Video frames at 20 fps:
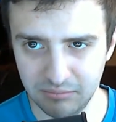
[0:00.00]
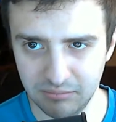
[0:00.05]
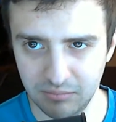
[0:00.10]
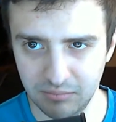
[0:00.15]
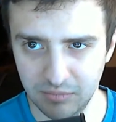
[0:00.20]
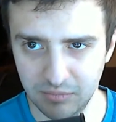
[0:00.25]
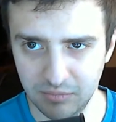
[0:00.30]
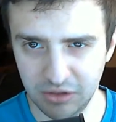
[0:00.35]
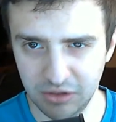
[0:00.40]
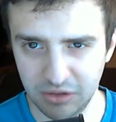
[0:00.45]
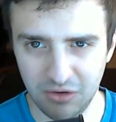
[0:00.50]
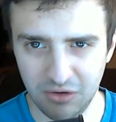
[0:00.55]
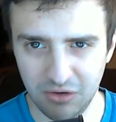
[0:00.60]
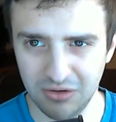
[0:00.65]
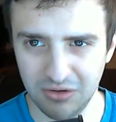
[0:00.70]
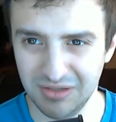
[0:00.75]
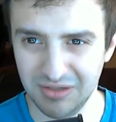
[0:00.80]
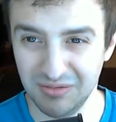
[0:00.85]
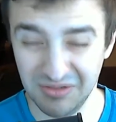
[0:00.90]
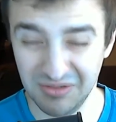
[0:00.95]

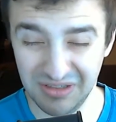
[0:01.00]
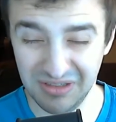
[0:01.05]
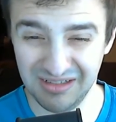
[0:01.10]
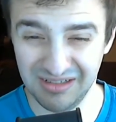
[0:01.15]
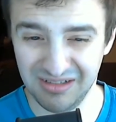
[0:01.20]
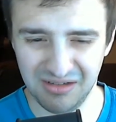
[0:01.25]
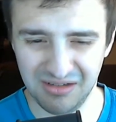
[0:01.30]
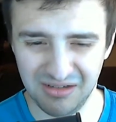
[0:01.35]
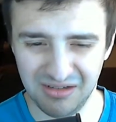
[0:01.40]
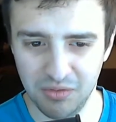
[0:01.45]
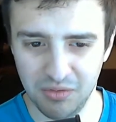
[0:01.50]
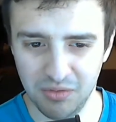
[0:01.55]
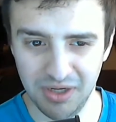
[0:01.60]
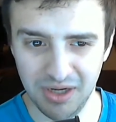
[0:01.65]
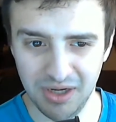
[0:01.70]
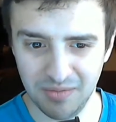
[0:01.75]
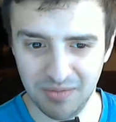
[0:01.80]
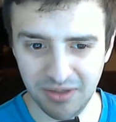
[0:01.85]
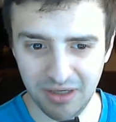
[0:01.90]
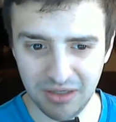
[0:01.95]
guitars. It was going
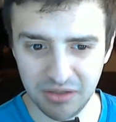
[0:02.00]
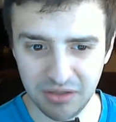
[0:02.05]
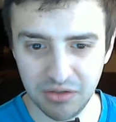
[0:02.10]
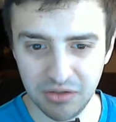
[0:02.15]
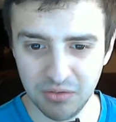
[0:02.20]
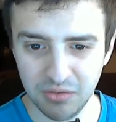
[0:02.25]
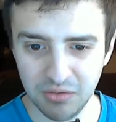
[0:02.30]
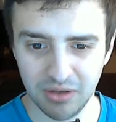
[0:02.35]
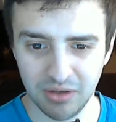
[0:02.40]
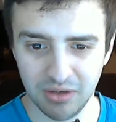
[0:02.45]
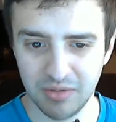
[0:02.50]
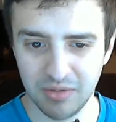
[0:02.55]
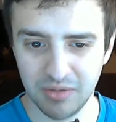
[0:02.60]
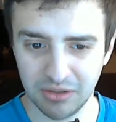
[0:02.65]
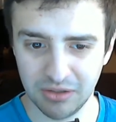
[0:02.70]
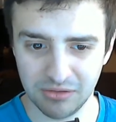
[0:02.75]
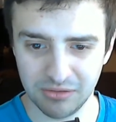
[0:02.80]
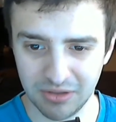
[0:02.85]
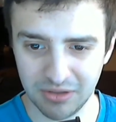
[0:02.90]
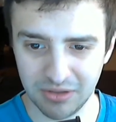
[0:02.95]
up to like 200
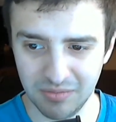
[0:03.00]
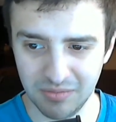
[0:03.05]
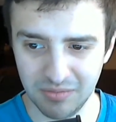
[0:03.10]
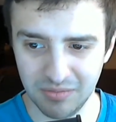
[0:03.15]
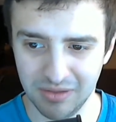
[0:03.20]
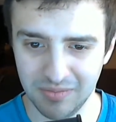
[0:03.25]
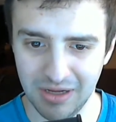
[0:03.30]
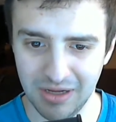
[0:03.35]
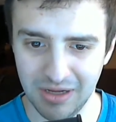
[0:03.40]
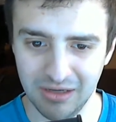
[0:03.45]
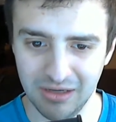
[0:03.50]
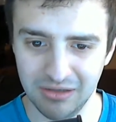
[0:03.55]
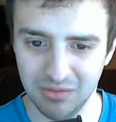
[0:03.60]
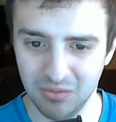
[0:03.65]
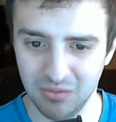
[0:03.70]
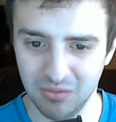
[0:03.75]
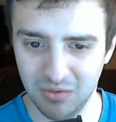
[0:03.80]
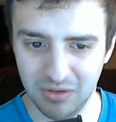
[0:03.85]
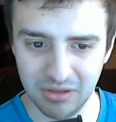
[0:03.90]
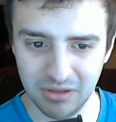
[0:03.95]
pictures could be on the page at
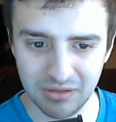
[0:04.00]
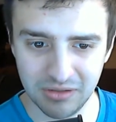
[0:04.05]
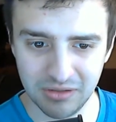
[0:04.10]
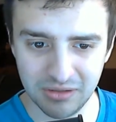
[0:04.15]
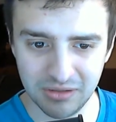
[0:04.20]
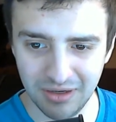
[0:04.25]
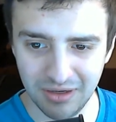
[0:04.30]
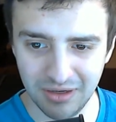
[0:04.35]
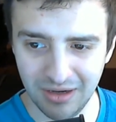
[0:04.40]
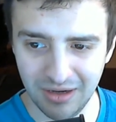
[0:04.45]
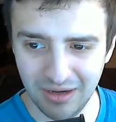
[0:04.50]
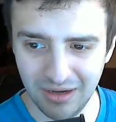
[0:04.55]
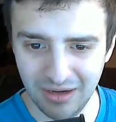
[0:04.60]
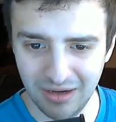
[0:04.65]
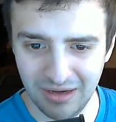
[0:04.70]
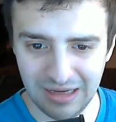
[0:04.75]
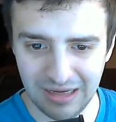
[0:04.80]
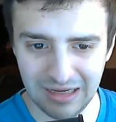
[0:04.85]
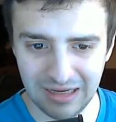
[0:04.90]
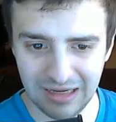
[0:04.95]
once,
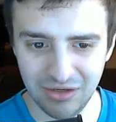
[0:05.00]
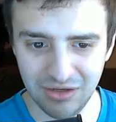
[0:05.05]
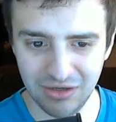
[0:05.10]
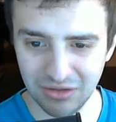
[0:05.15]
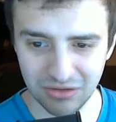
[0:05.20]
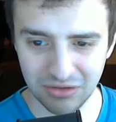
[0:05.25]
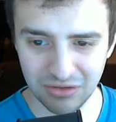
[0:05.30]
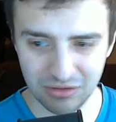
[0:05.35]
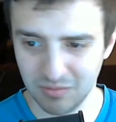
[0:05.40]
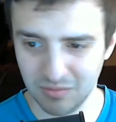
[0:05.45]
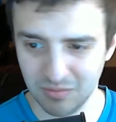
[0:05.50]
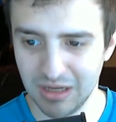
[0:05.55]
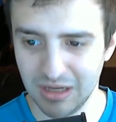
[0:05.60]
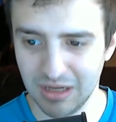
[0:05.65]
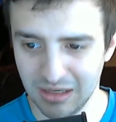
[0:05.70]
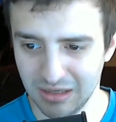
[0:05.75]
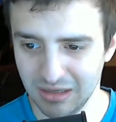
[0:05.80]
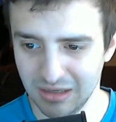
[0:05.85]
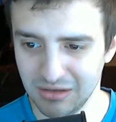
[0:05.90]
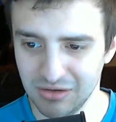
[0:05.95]
and you could zoom
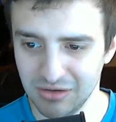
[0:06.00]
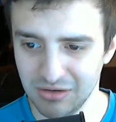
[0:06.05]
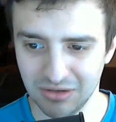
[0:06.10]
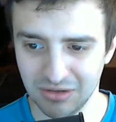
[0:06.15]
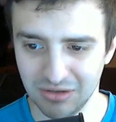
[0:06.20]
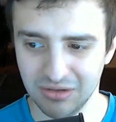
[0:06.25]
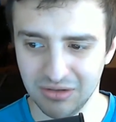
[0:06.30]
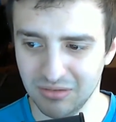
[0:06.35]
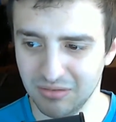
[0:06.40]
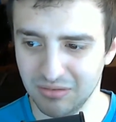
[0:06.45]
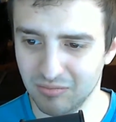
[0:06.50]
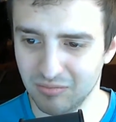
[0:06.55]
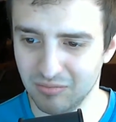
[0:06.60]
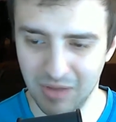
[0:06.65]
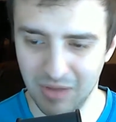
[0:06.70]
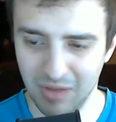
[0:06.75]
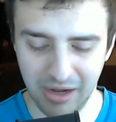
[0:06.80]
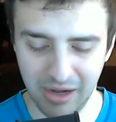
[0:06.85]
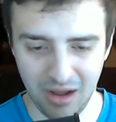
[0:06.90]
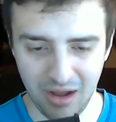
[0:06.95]
in, you could
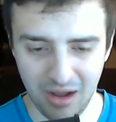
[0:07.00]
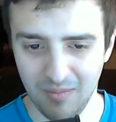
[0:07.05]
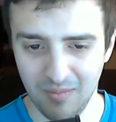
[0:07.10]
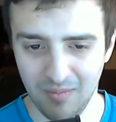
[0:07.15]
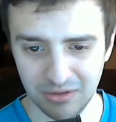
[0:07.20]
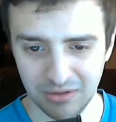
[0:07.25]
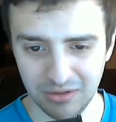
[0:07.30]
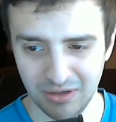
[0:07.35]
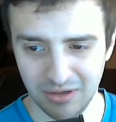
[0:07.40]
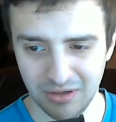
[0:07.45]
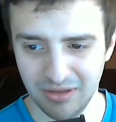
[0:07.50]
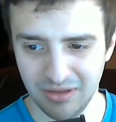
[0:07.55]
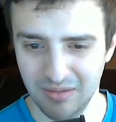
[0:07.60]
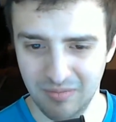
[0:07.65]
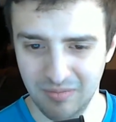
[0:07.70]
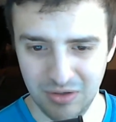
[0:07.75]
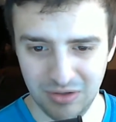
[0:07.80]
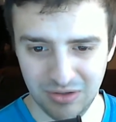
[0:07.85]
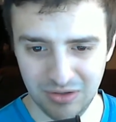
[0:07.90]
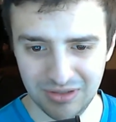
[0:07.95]
make comments on
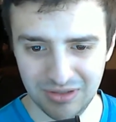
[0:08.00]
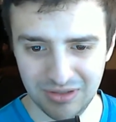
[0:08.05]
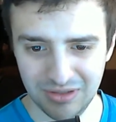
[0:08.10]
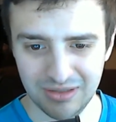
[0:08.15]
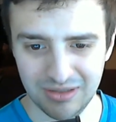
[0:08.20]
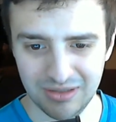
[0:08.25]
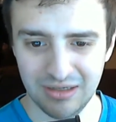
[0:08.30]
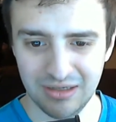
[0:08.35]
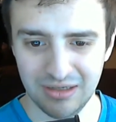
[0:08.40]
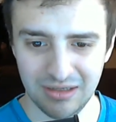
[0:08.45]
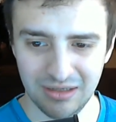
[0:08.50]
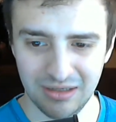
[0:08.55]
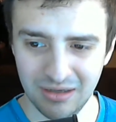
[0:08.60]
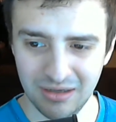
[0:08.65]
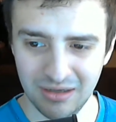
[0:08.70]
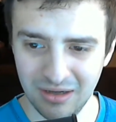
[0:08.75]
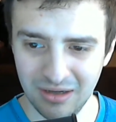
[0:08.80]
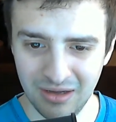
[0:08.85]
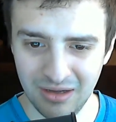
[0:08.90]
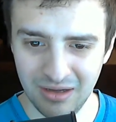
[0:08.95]
them, you could see
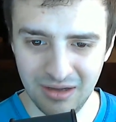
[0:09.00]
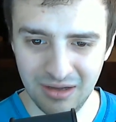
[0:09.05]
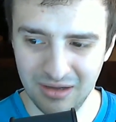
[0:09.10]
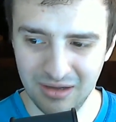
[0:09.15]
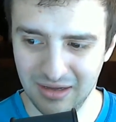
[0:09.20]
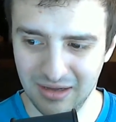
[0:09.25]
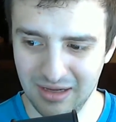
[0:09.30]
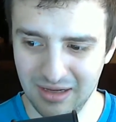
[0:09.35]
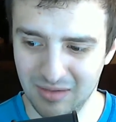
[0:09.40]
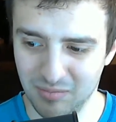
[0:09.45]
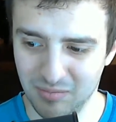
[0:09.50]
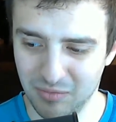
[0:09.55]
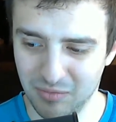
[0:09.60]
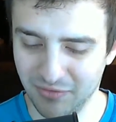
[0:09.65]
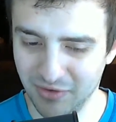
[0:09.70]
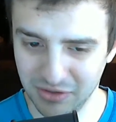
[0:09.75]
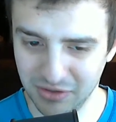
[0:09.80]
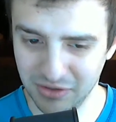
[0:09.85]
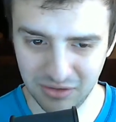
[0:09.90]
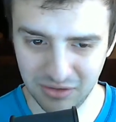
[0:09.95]
professional